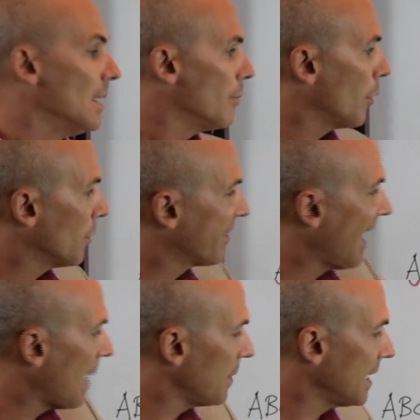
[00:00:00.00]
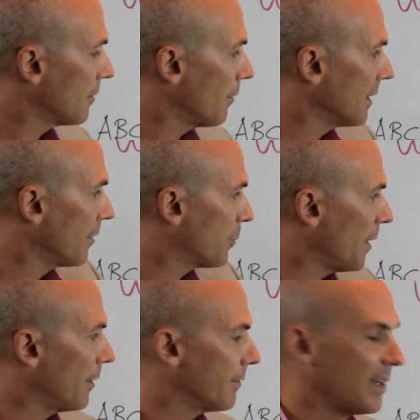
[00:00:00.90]
But what's happening during this
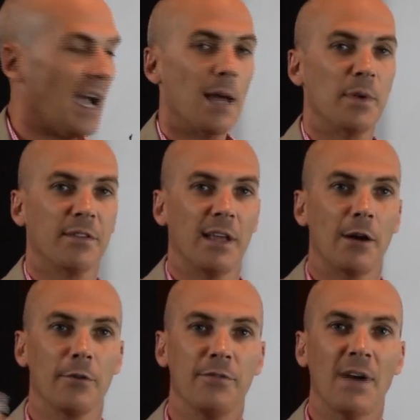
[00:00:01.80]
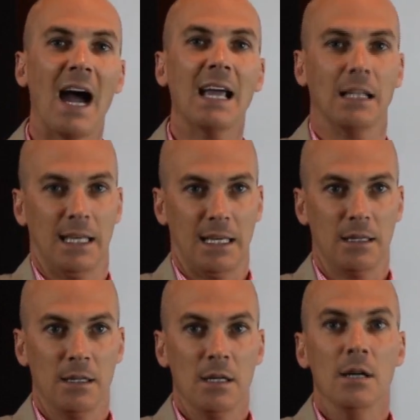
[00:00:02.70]
period of time is they are
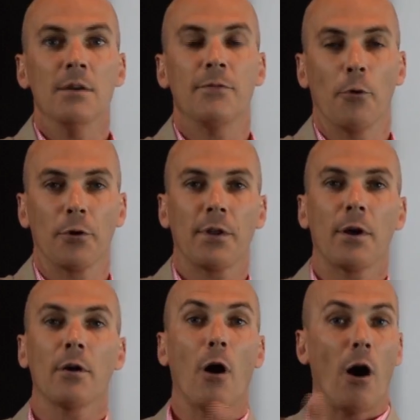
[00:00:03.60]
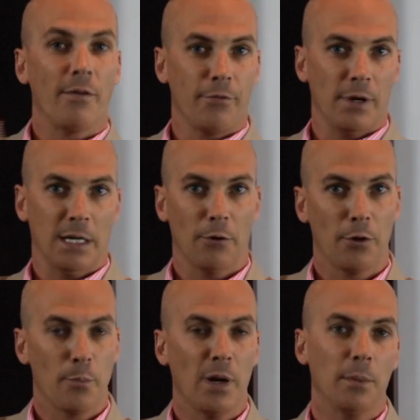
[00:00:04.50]
filing for their offering or
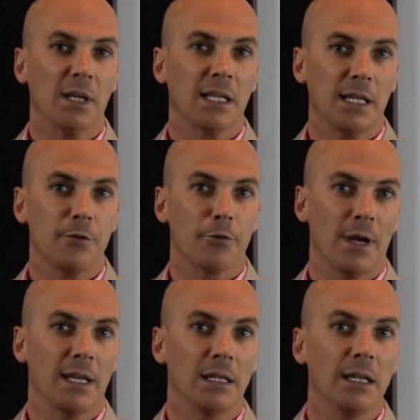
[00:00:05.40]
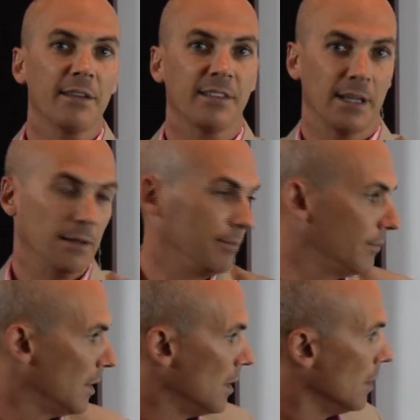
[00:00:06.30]
their publicly traded listing.
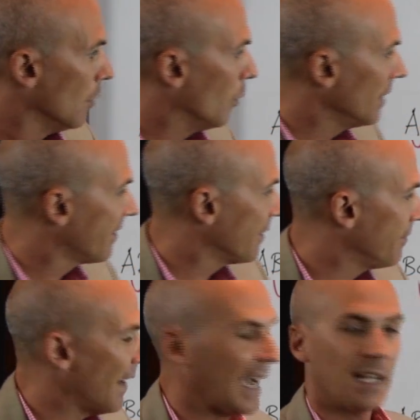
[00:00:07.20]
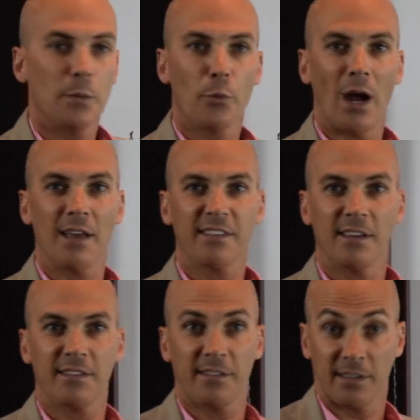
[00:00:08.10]
Once the filing
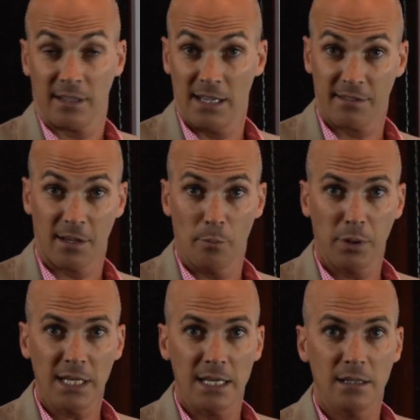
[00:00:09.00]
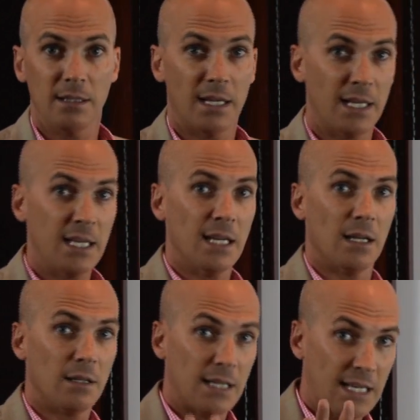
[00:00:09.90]
process is complete, and
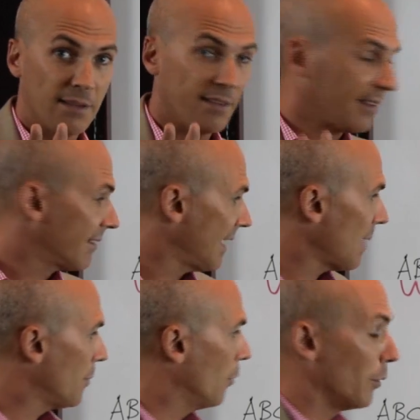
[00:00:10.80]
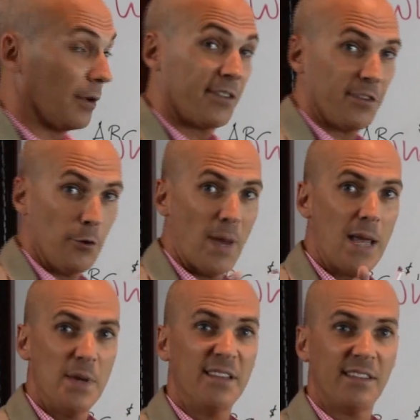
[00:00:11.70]
again, in this example, we'll assume
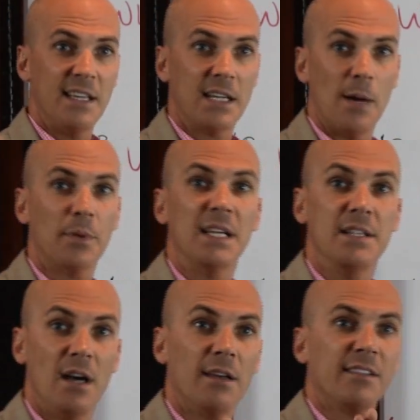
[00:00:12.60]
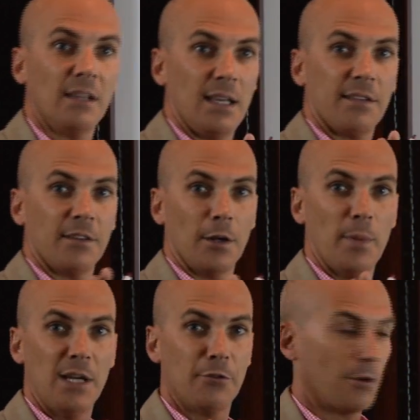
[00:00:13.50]
ABC Company does list on a
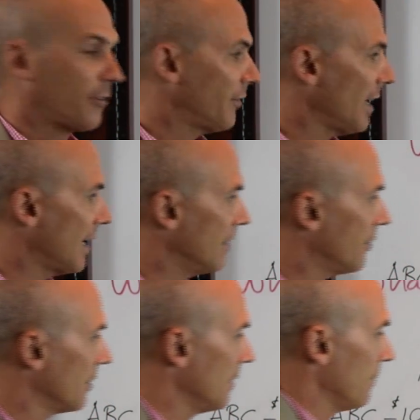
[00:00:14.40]
major exchange,